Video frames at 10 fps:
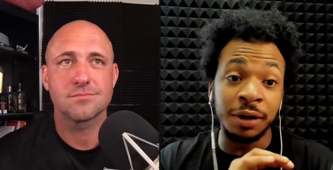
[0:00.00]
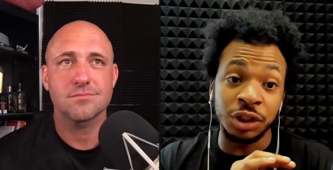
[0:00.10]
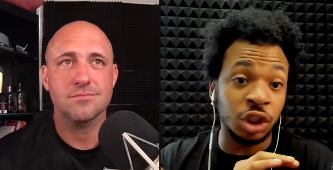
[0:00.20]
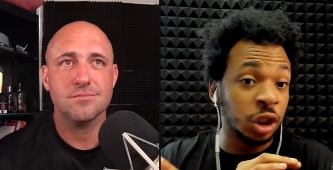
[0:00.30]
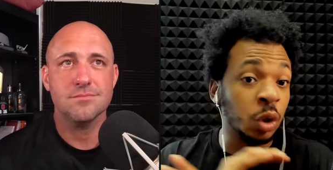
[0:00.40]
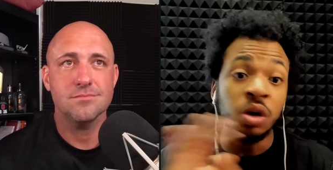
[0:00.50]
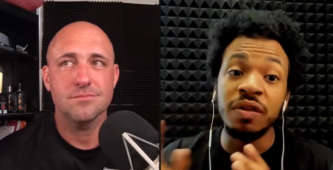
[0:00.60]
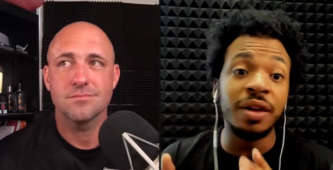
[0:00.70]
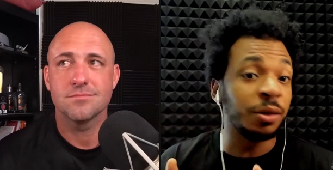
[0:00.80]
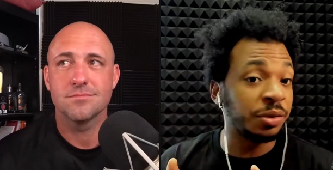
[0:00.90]
Speaker 1: a slew
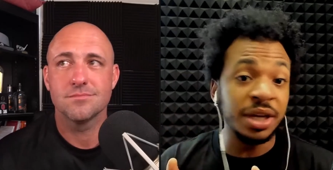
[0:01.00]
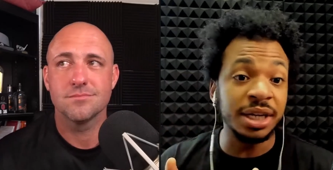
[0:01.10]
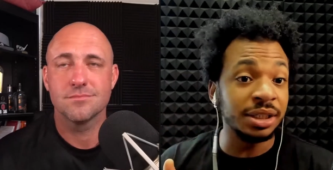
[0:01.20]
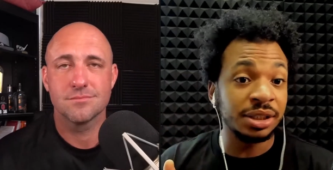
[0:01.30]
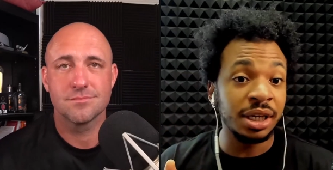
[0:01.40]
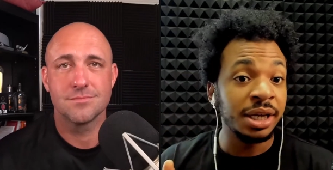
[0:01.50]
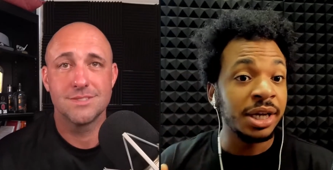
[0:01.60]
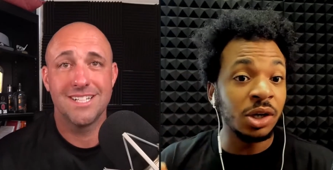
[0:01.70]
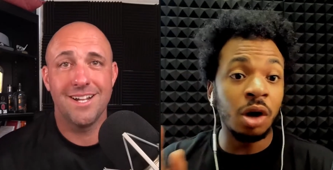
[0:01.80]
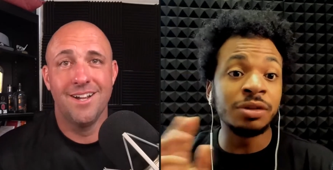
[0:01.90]
of other things,
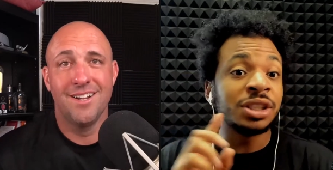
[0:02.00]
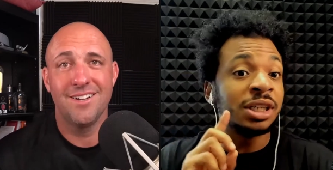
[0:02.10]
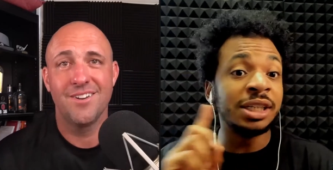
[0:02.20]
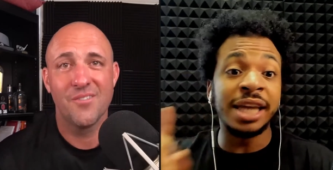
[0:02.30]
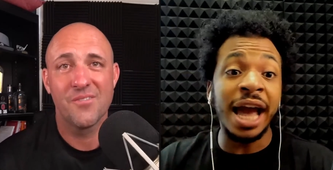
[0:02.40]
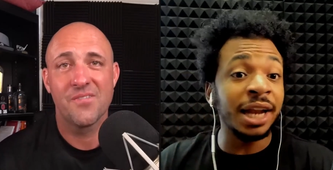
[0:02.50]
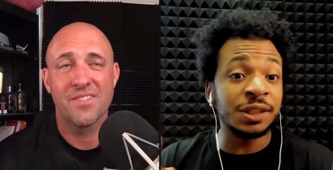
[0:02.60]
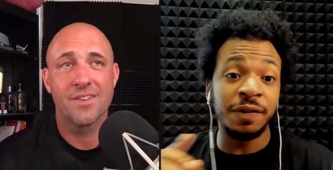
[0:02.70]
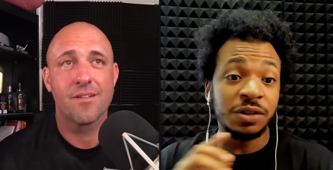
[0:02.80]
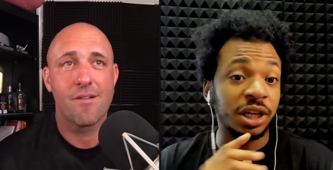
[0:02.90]
and all of a sudden
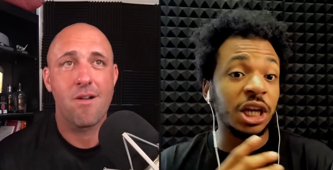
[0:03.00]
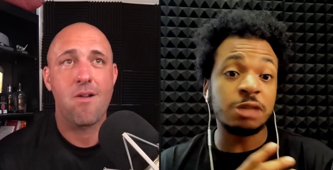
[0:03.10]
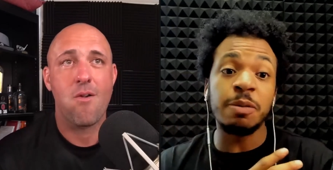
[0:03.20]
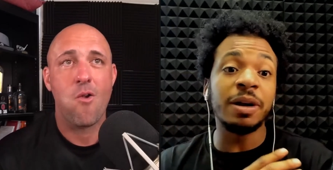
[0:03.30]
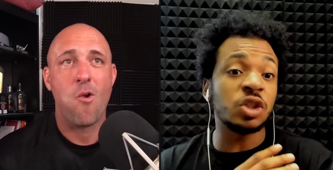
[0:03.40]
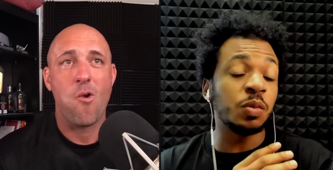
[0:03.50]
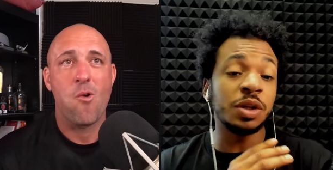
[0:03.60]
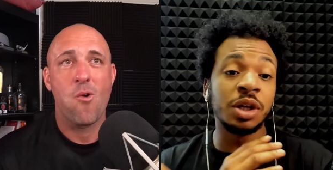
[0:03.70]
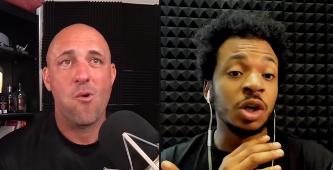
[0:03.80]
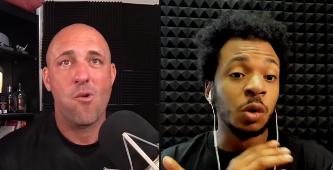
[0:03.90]
Gattis feels like he should be mentioned
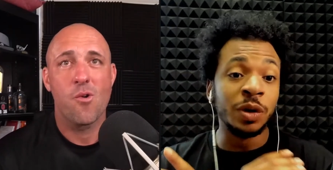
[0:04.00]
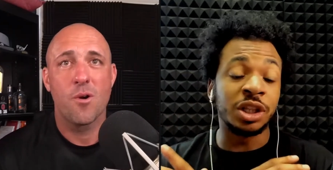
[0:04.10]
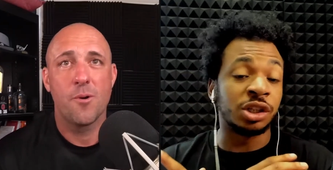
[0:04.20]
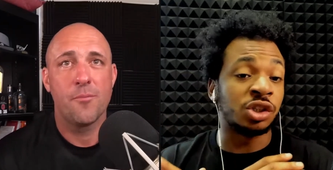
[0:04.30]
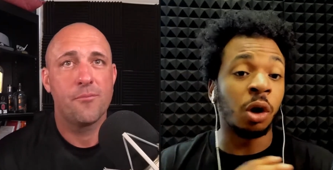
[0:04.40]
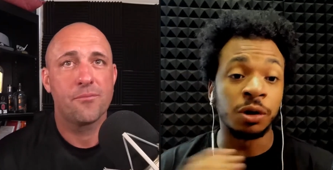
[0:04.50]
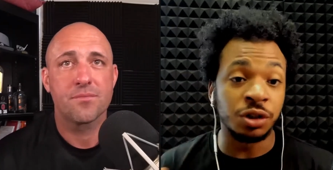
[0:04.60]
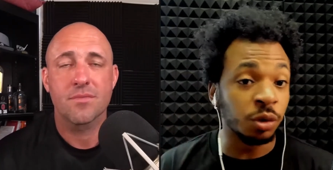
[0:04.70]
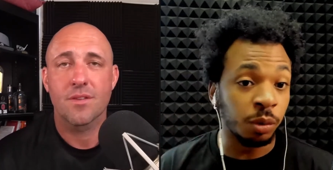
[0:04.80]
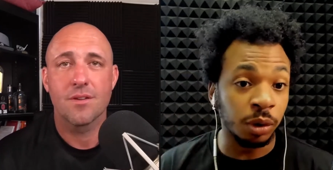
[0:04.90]
with the
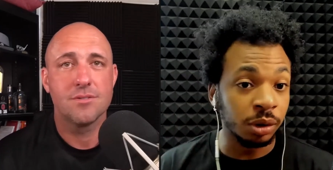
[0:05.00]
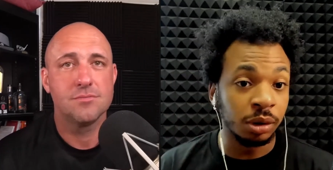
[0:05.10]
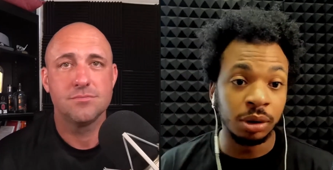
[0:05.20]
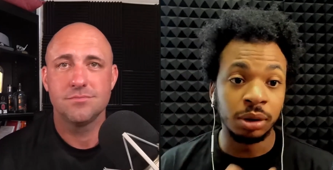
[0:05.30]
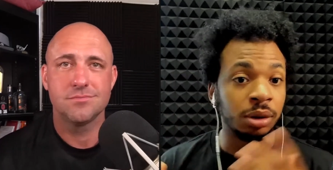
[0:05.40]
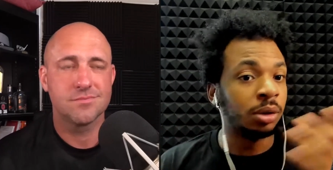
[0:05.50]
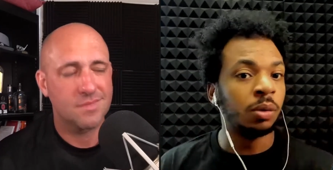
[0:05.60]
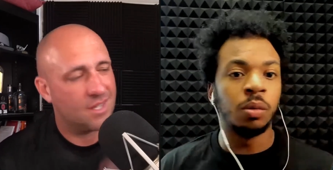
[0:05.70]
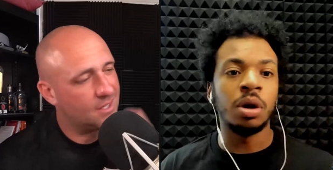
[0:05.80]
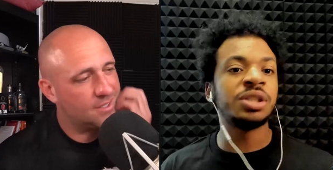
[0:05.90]
Sarks of the world.
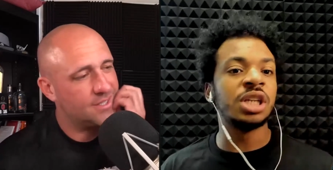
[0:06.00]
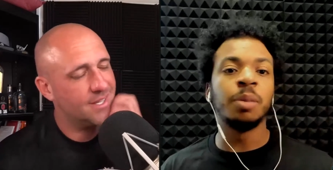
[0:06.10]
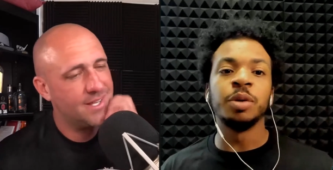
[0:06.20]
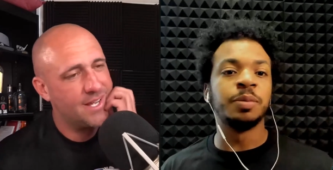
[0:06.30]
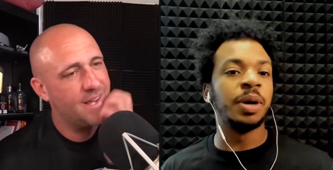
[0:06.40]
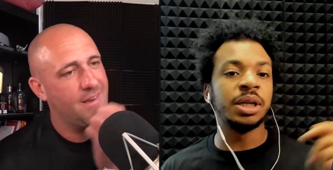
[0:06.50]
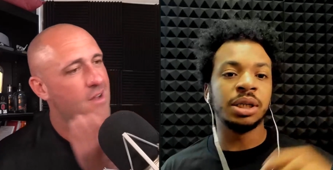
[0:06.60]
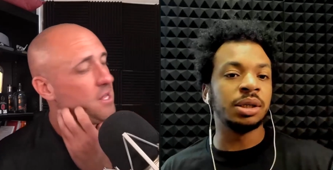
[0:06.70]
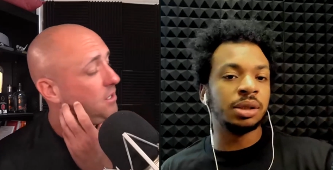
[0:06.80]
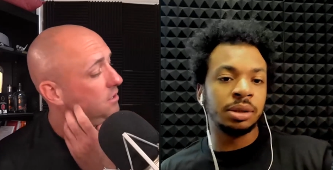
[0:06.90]
Yeah,
Speaker 2: what's up with
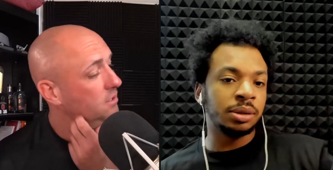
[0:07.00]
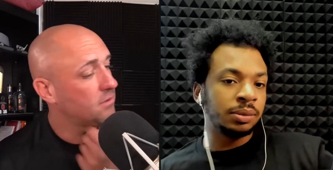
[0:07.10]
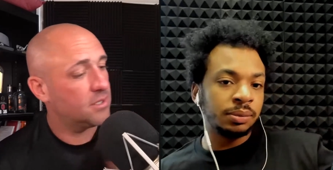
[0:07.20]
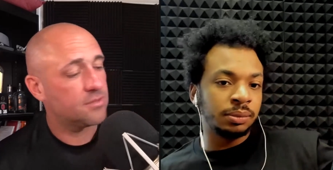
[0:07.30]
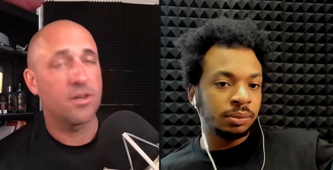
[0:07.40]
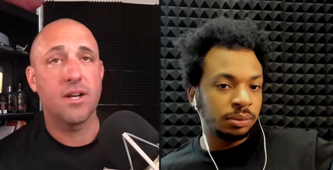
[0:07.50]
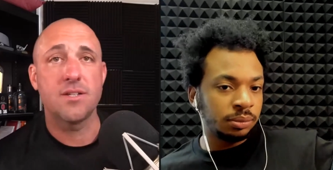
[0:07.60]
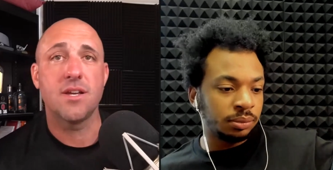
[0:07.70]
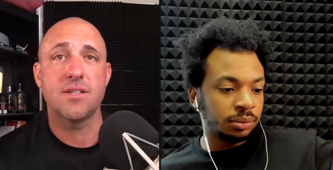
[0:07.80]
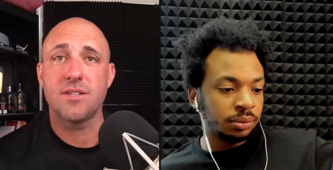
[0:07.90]
buddy? Well, that's what it
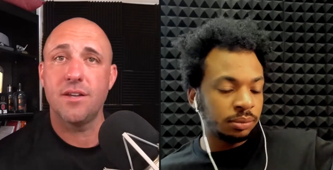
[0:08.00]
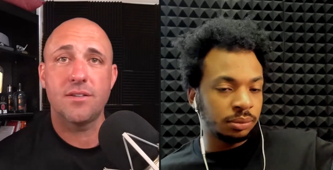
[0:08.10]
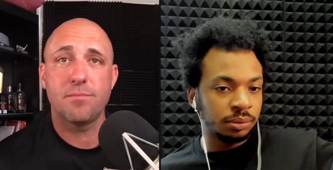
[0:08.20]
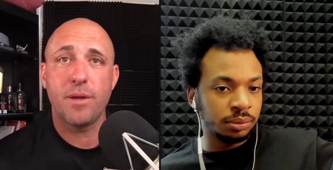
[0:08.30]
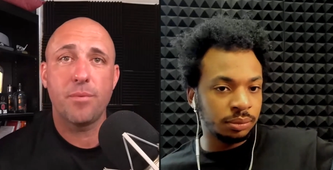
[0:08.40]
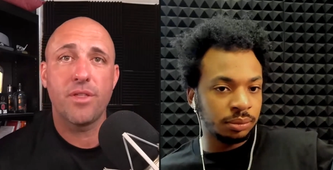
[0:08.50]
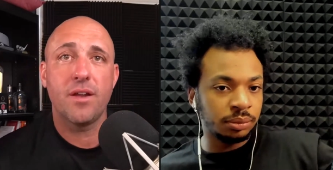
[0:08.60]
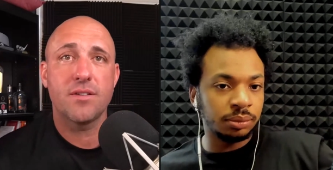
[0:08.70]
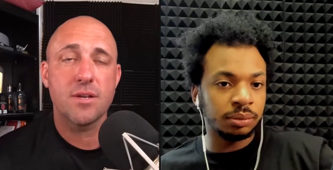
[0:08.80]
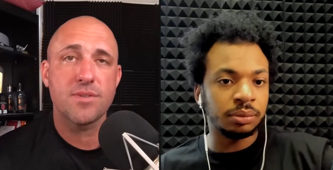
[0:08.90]
is. It's people
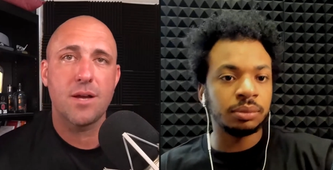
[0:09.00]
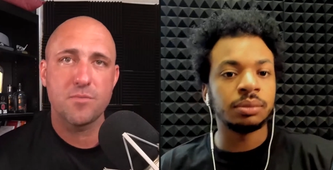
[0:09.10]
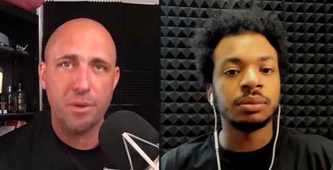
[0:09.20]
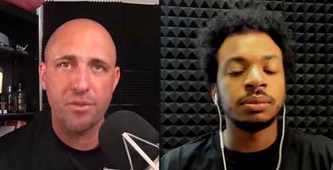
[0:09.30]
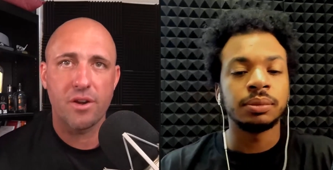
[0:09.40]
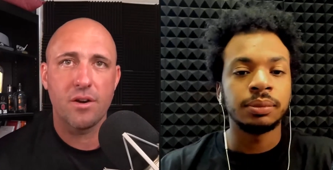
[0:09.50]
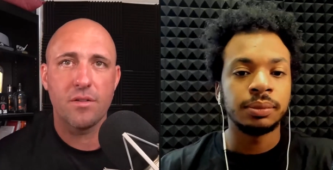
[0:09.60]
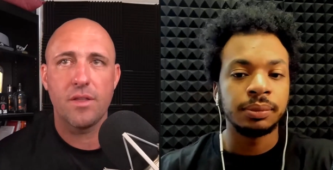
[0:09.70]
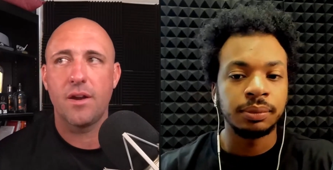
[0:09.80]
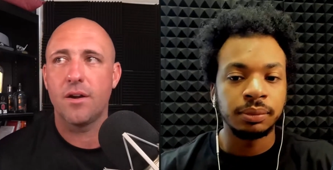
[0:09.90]
that sometimes people that
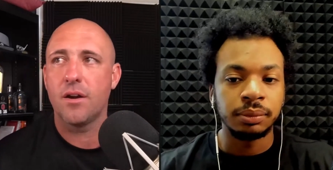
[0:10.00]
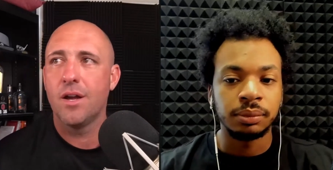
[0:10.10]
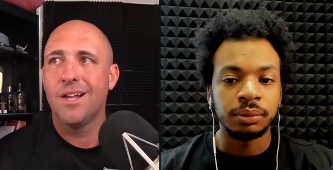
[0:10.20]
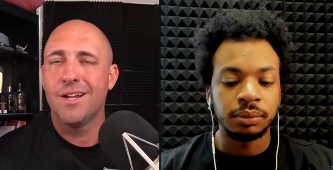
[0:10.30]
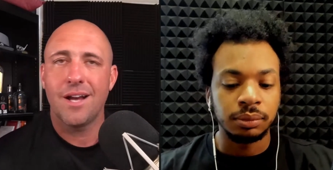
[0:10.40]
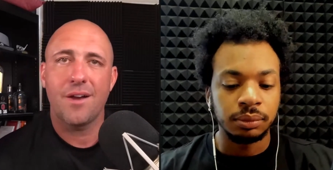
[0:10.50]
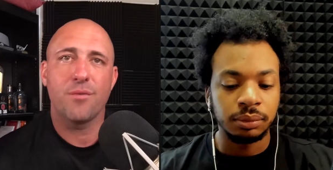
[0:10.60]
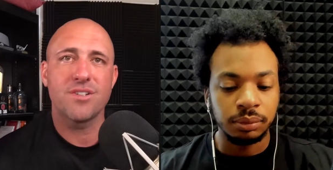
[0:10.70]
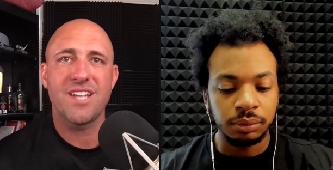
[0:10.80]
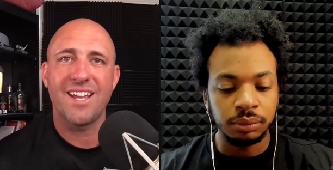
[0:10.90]
are I don't
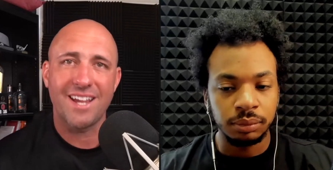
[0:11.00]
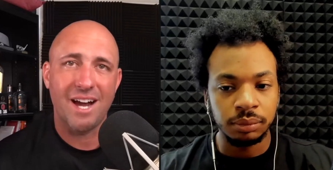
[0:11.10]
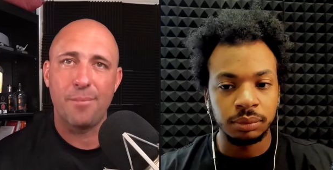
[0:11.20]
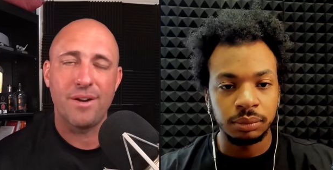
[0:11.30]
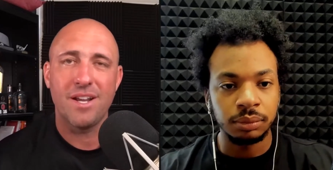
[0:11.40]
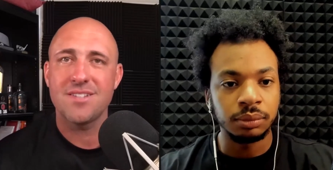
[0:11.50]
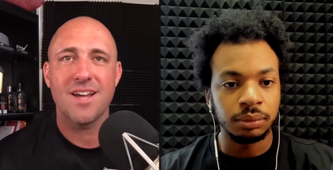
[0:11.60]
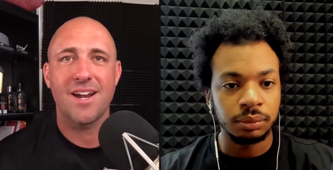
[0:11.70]
even want to say incompetent. He's